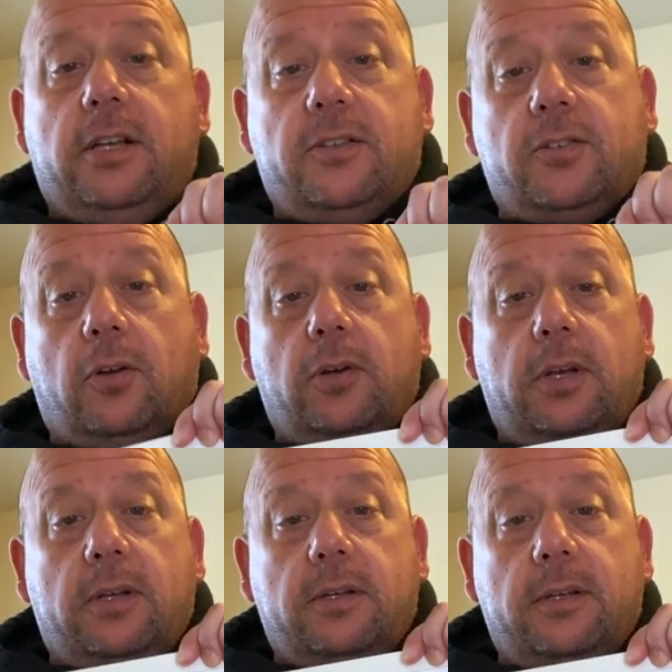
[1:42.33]
So
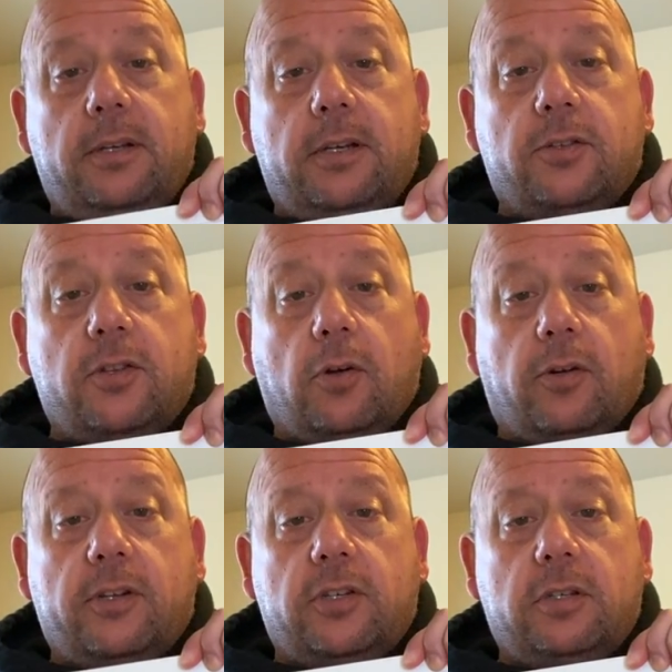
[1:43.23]
here's the
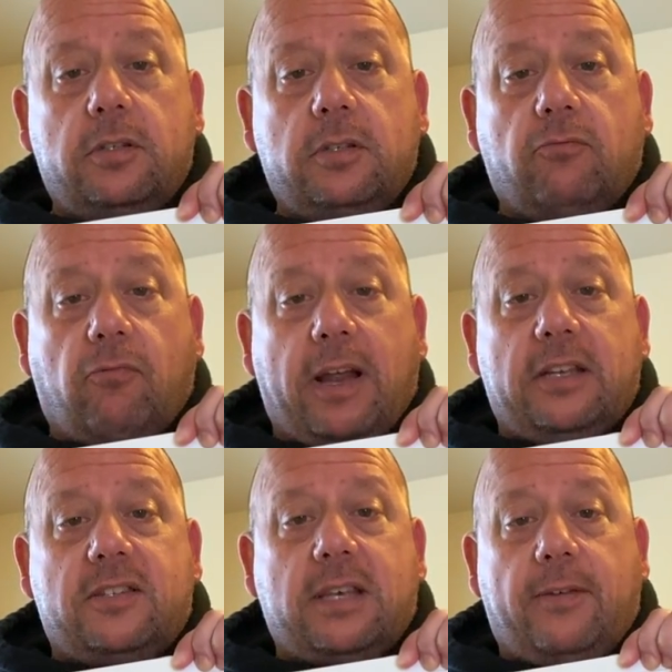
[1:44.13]
origin, right
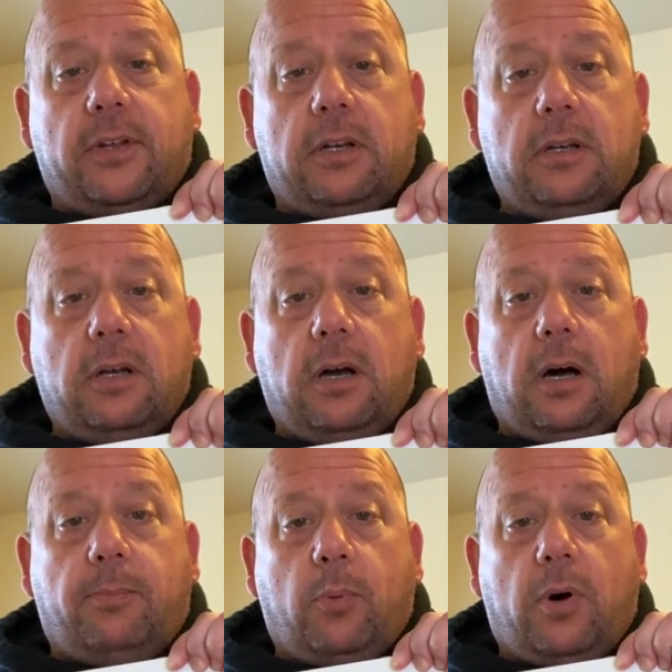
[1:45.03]
7,
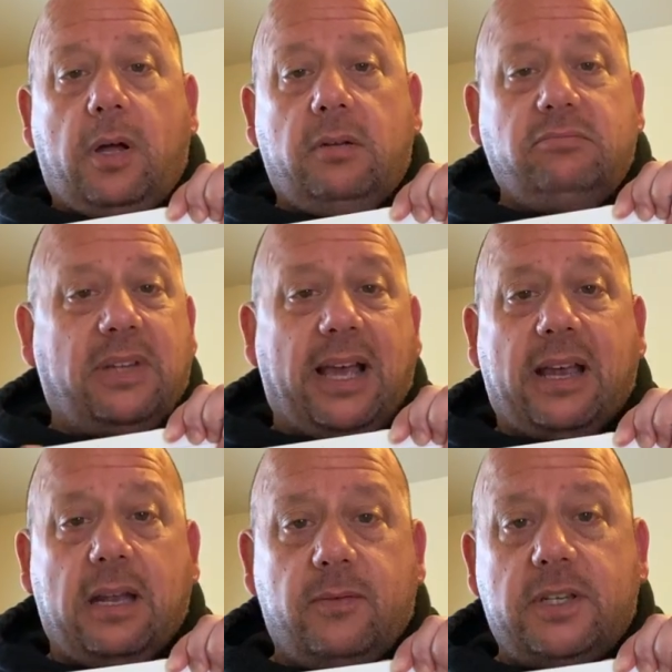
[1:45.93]
up 1, that
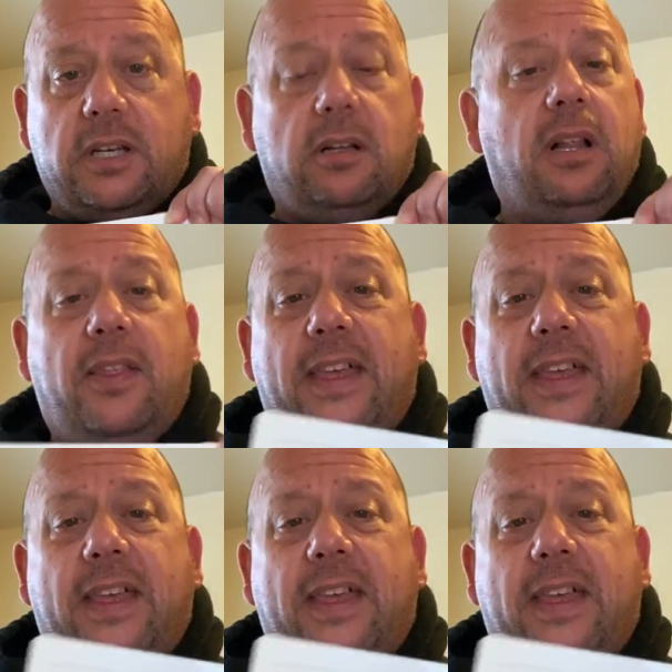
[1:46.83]
kind of a deal.